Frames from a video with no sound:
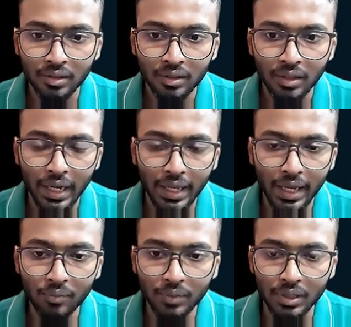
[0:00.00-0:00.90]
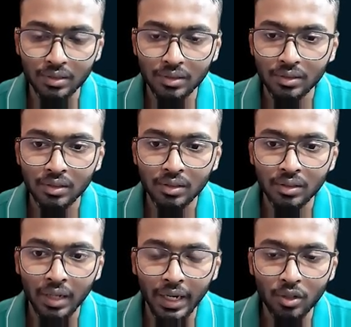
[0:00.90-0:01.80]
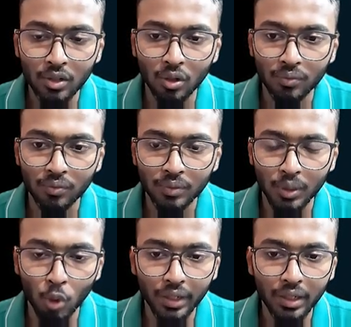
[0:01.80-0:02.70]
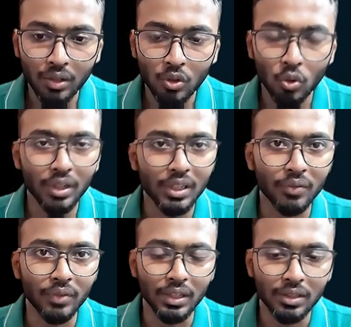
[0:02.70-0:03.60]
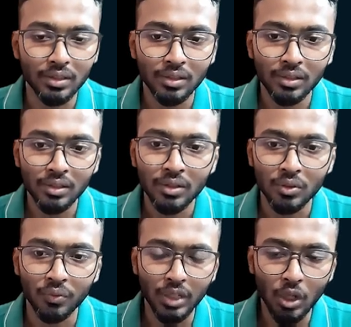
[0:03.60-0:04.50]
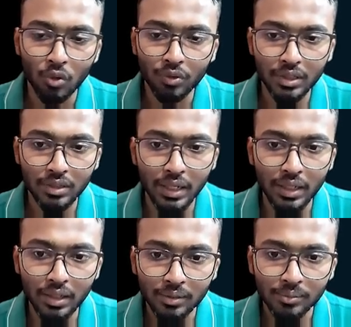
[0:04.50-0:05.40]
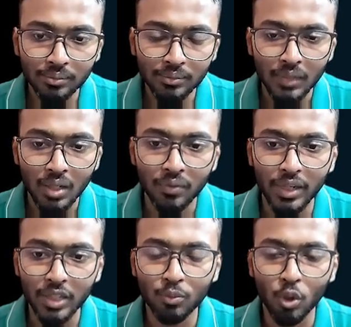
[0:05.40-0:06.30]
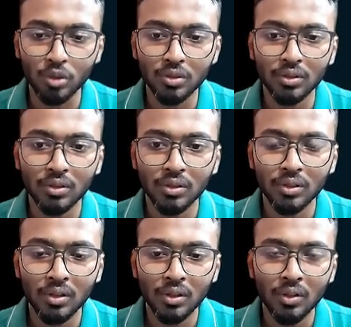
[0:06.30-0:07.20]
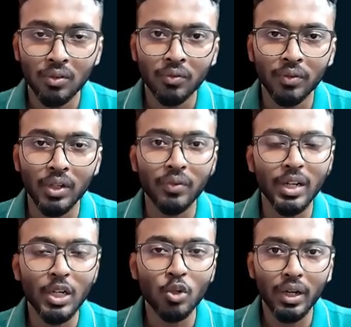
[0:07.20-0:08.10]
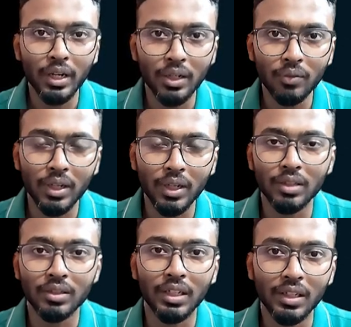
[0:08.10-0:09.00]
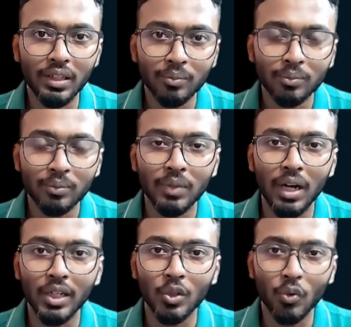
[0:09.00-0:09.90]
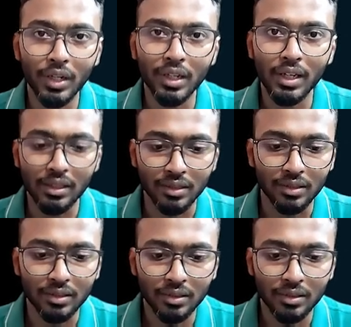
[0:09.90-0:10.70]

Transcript: I have this height of the body 200 VH. So without this height, Flexbox will fail to identify the center at the vertical axis.